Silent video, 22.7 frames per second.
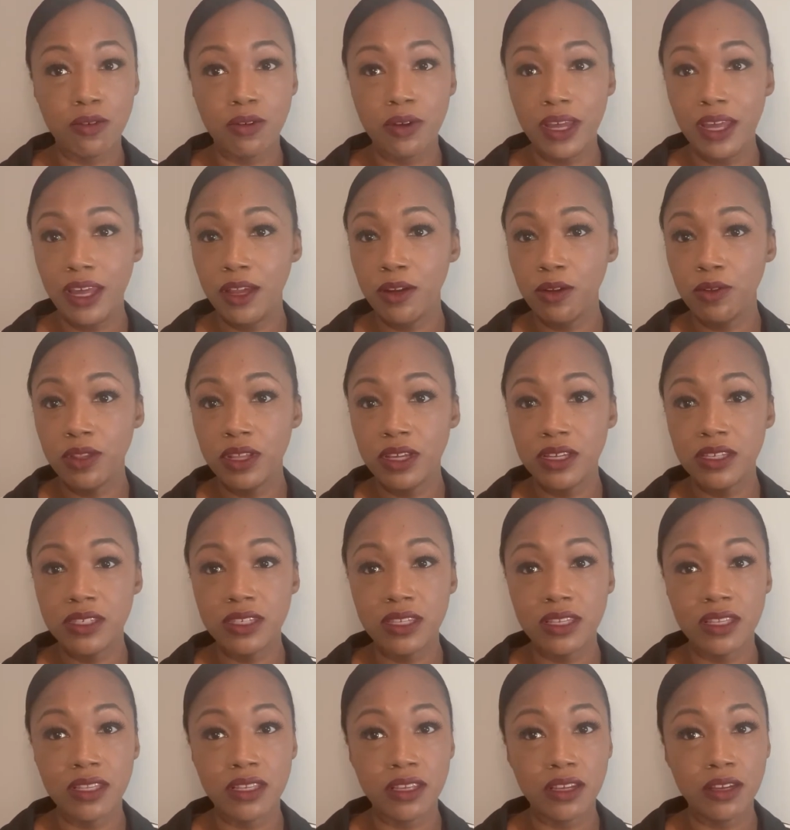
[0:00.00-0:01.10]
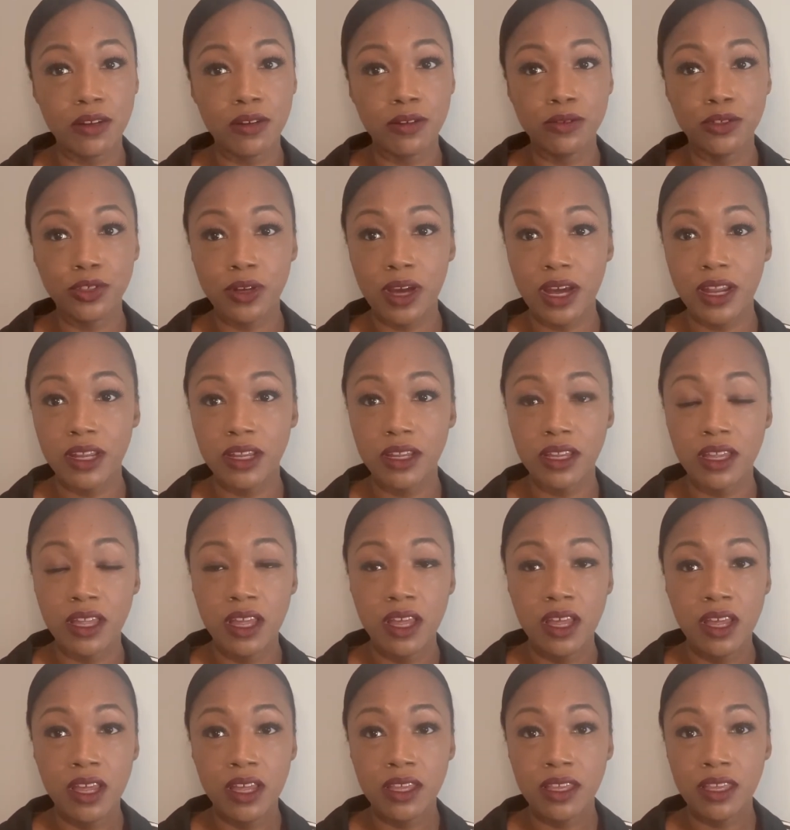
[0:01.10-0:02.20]
handle this and, try to
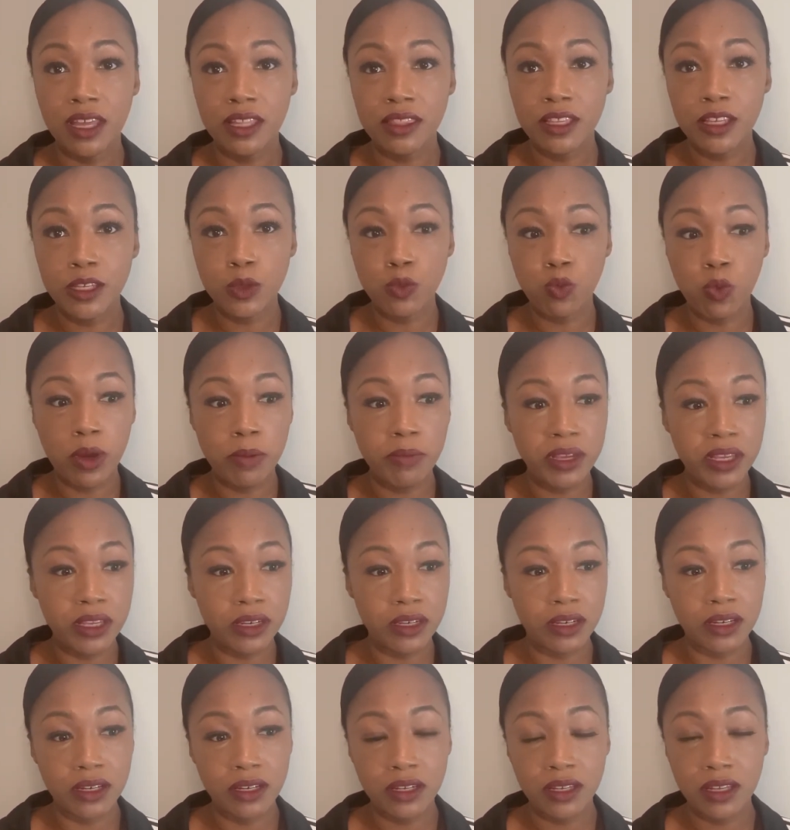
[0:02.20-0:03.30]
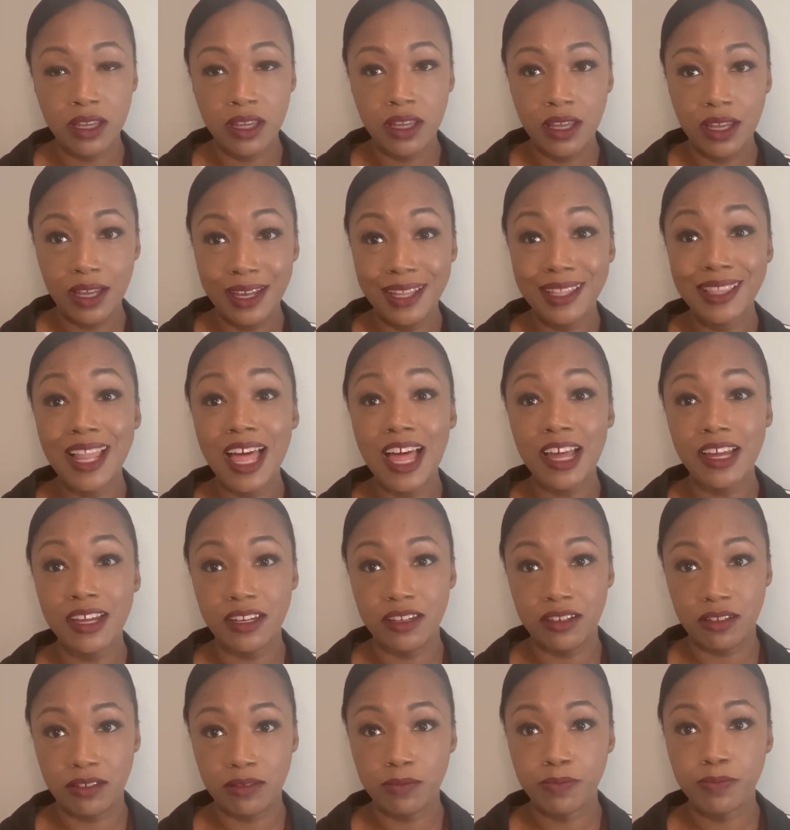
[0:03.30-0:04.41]
get these women in line,
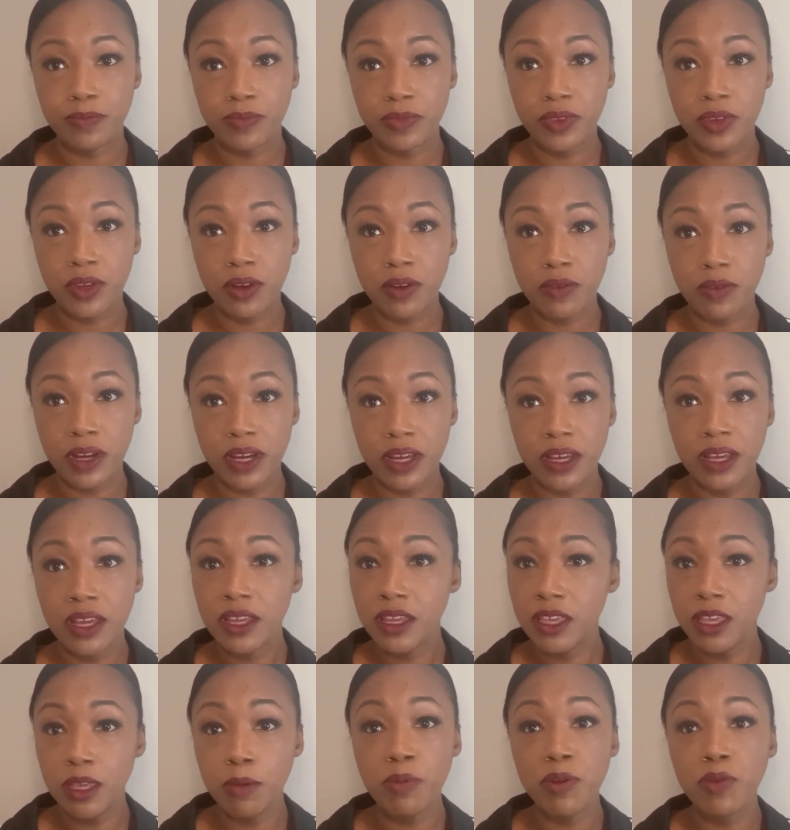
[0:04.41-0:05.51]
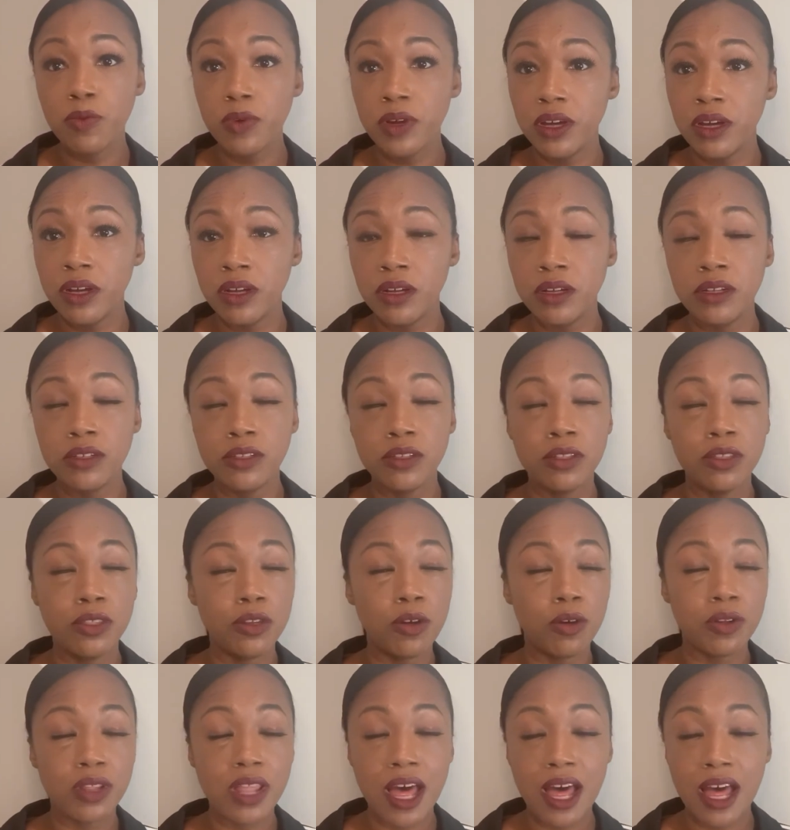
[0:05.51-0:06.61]
all right? Keep it real,
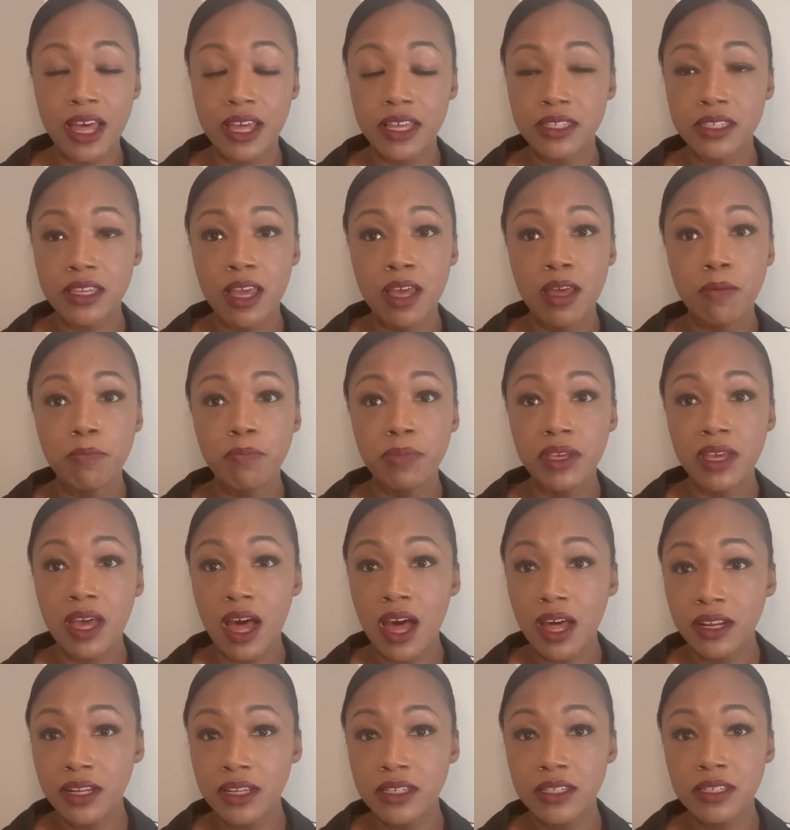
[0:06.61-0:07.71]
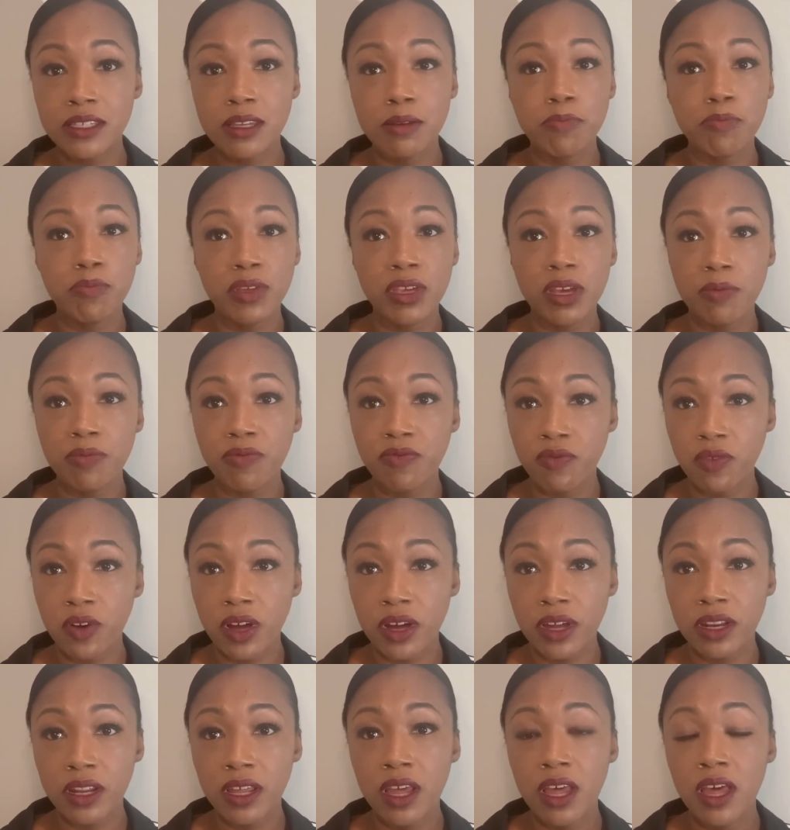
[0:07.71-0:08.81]
no lies, be honest, be
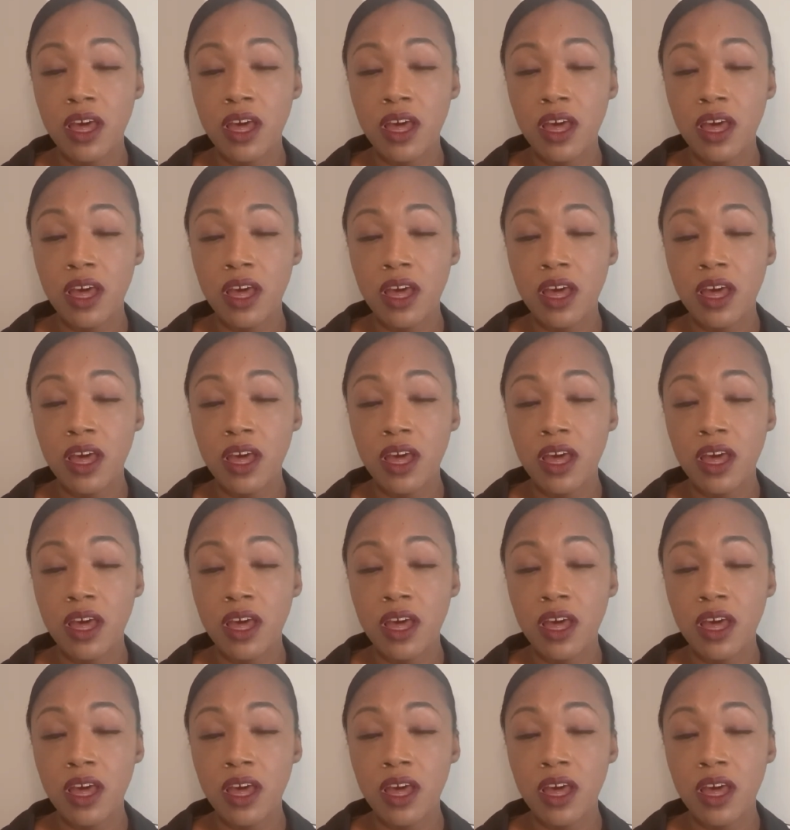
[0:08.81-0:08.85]
upfront,